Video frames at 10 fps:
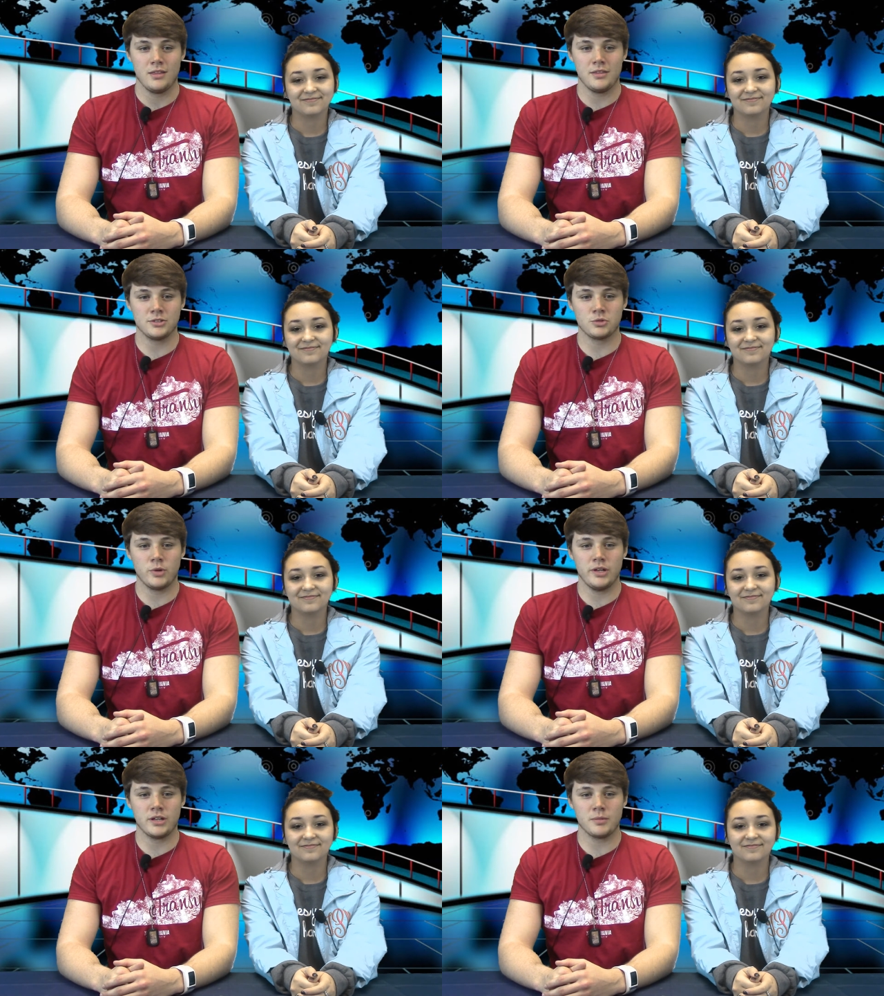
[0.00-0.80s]
Speaker 1: This
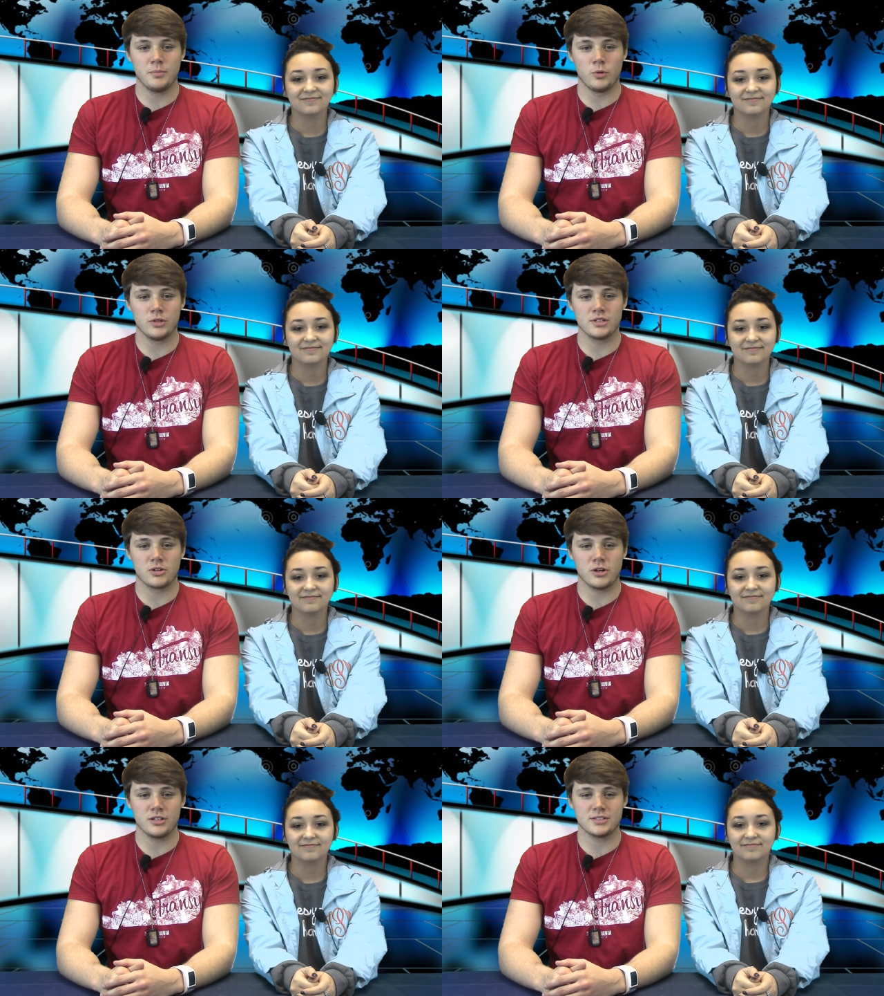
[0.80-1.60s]
week, boys
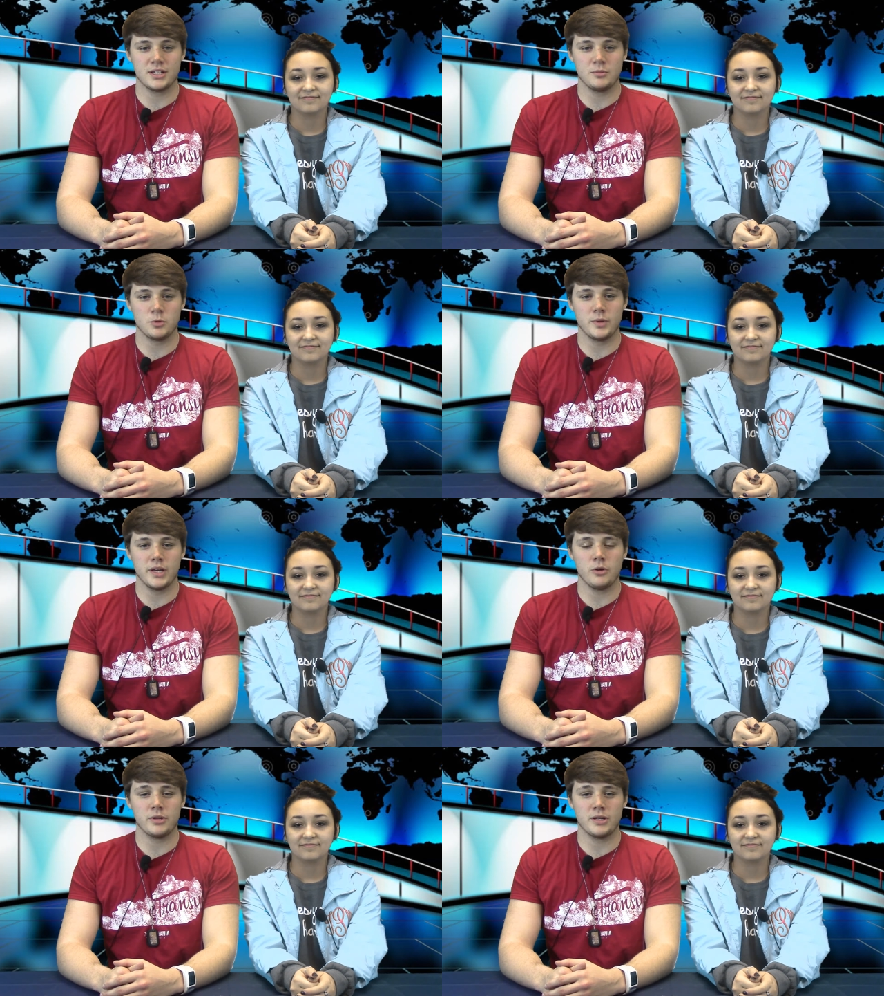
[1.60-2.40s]
lacrosse team will
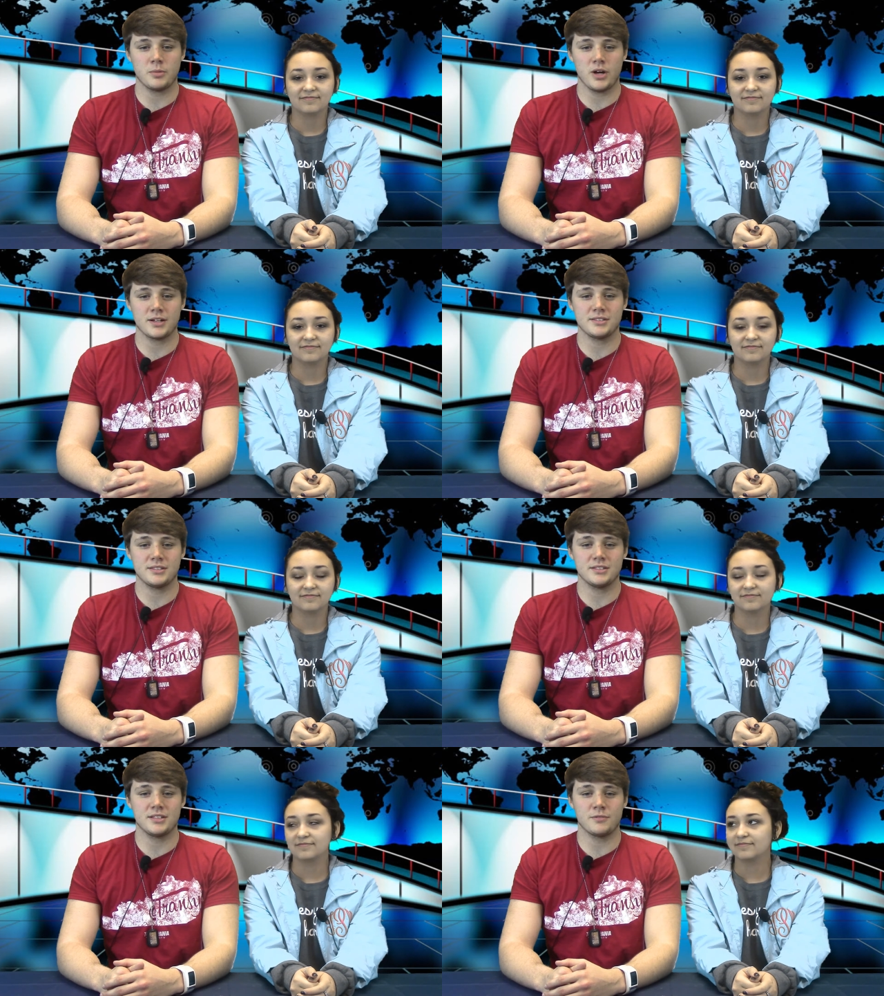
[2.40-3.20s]
be holding
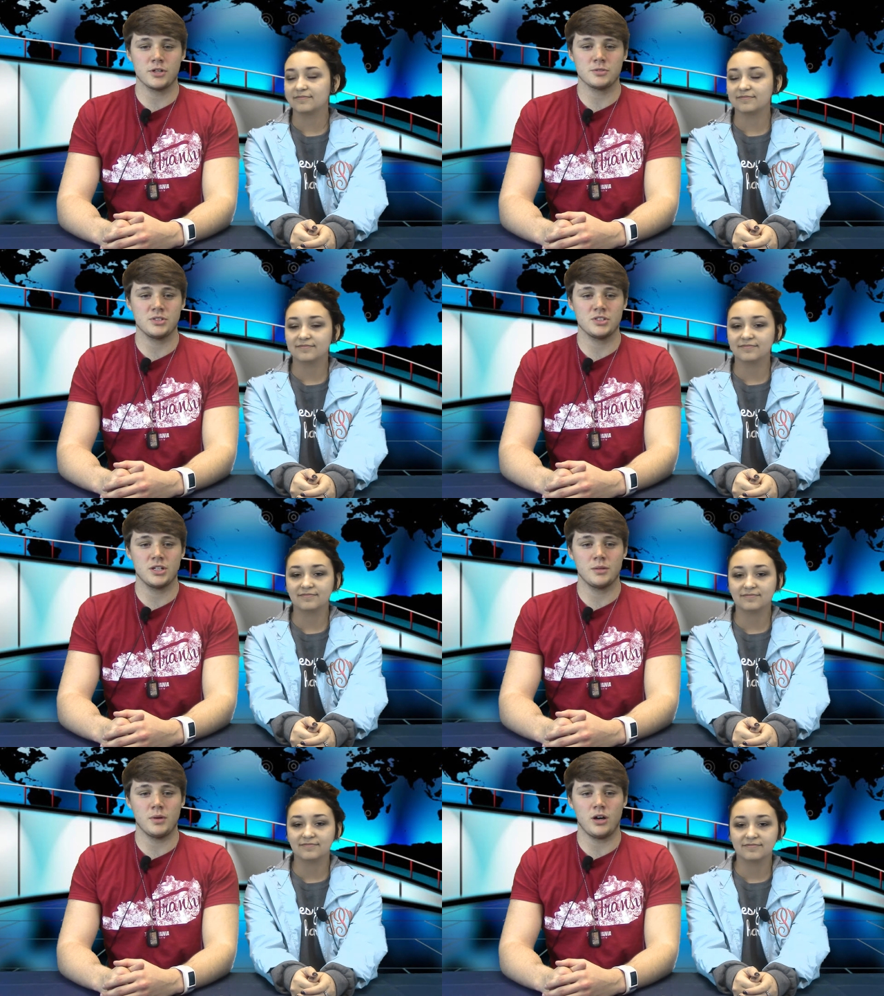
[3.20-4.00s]
practices in the freshman
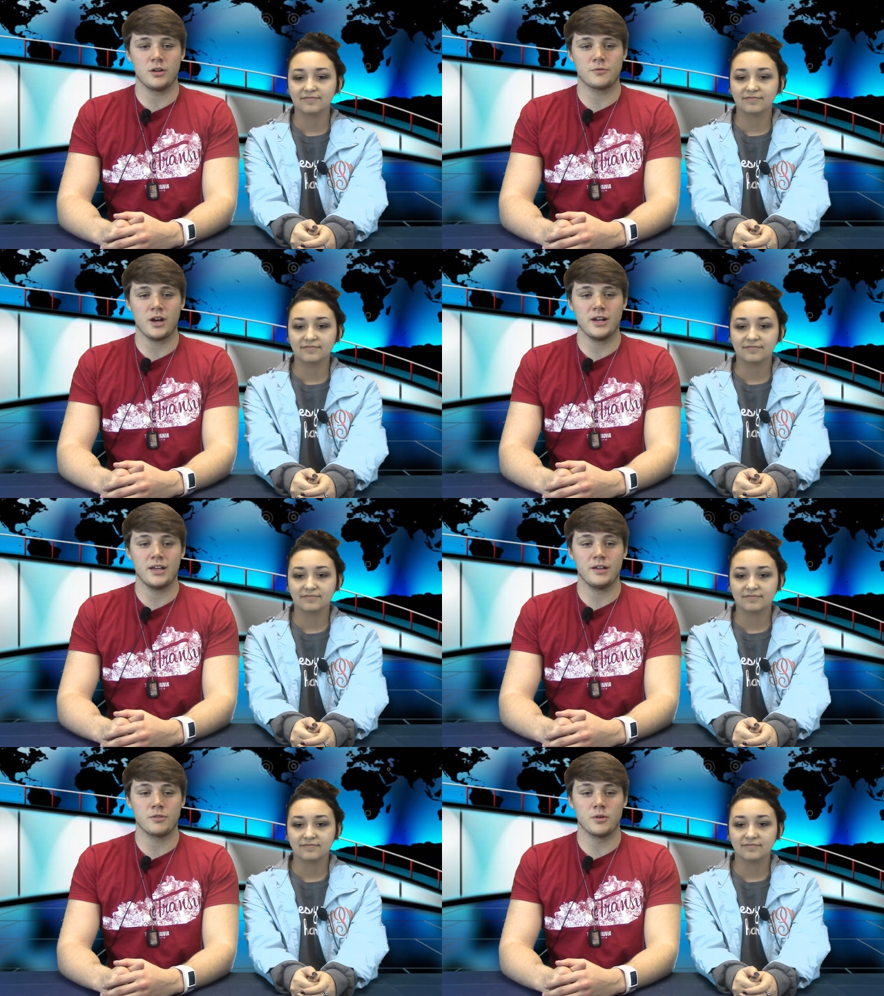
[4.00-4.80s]
gym on
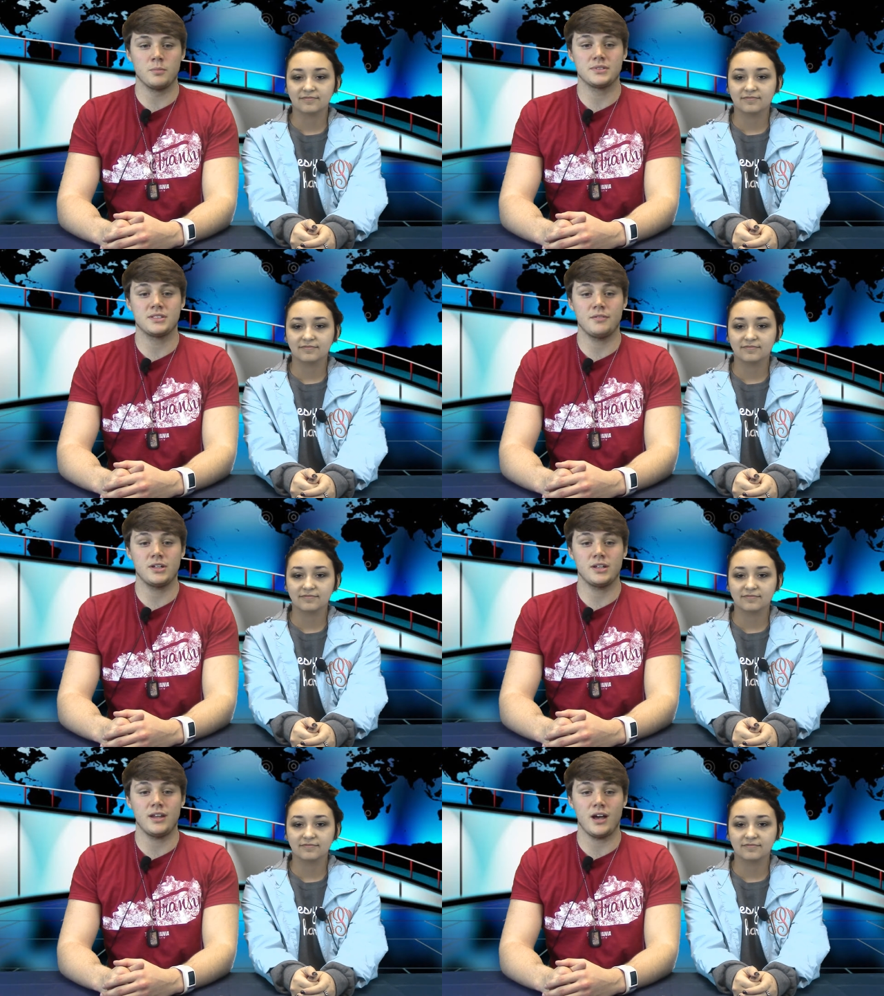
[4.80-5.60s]
Friday from
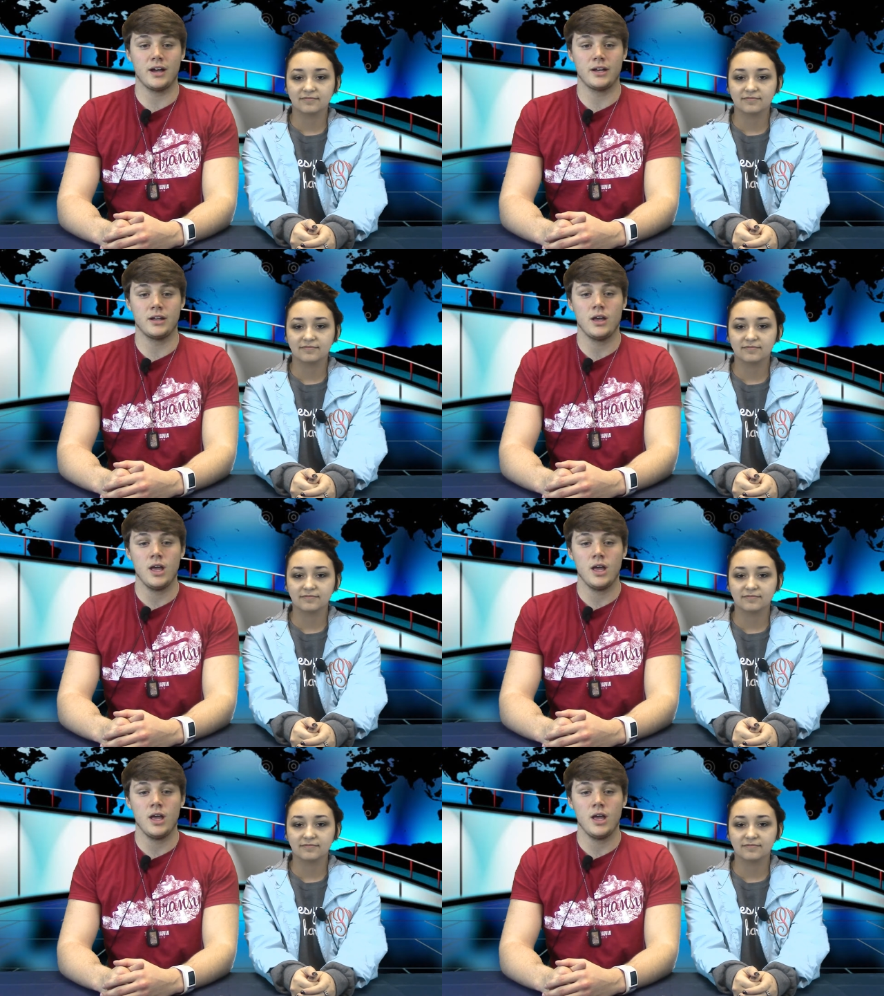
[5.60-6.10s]
7 to 9.